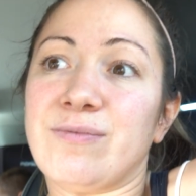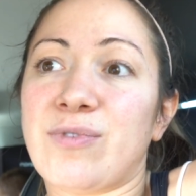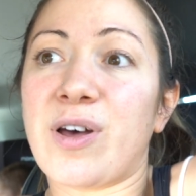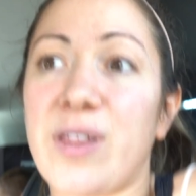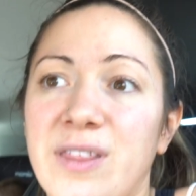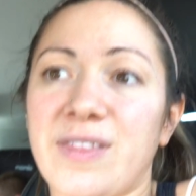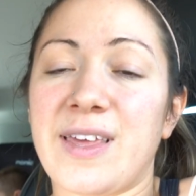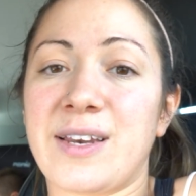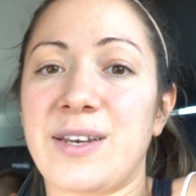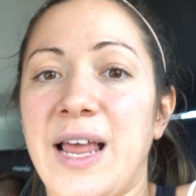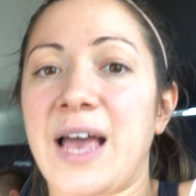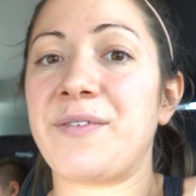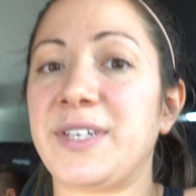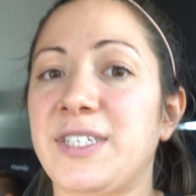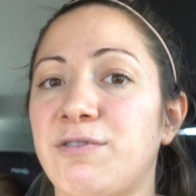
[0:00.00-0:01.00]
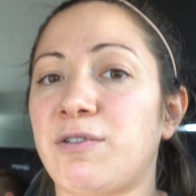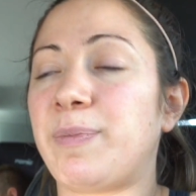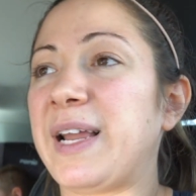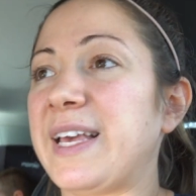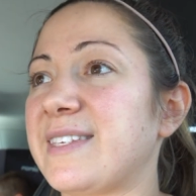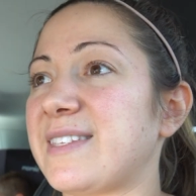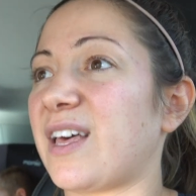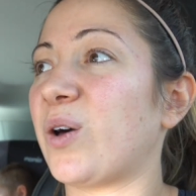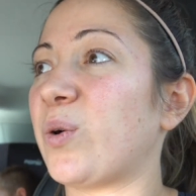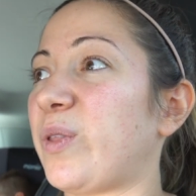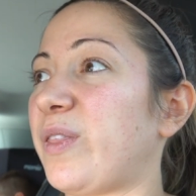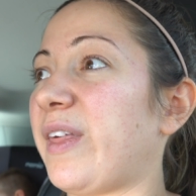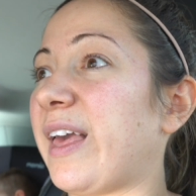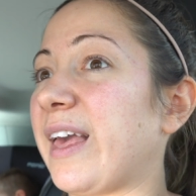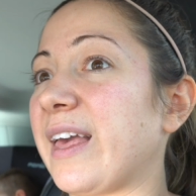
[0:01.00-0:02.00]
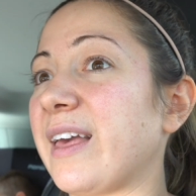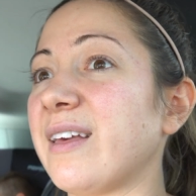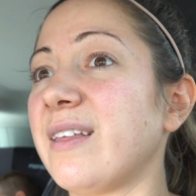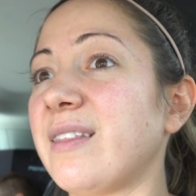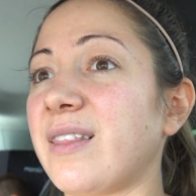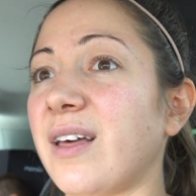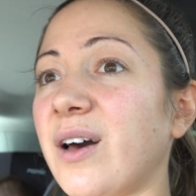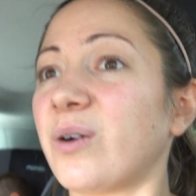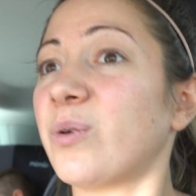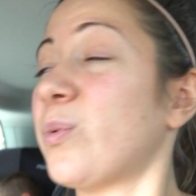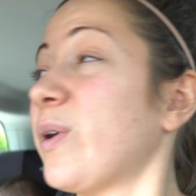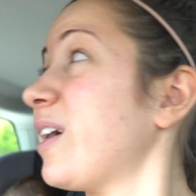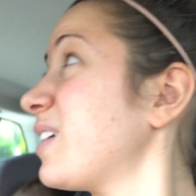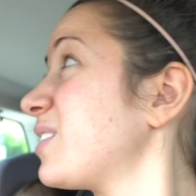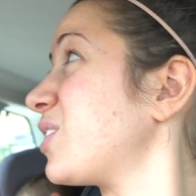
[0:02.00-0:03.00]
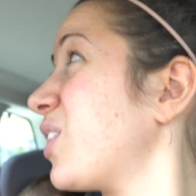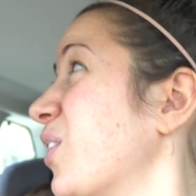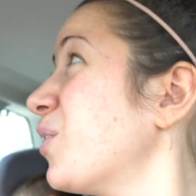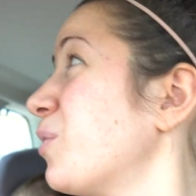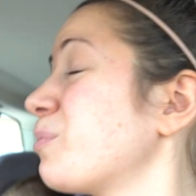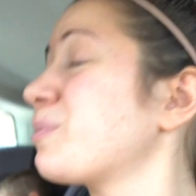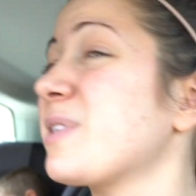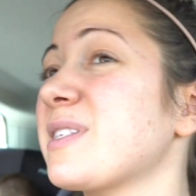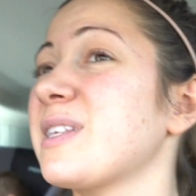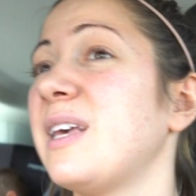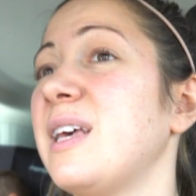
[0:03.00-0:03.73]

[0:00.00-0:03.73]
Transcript: rather okay, than what, what having to replace do? the whole thing, yeah, exactly. The whole worktops,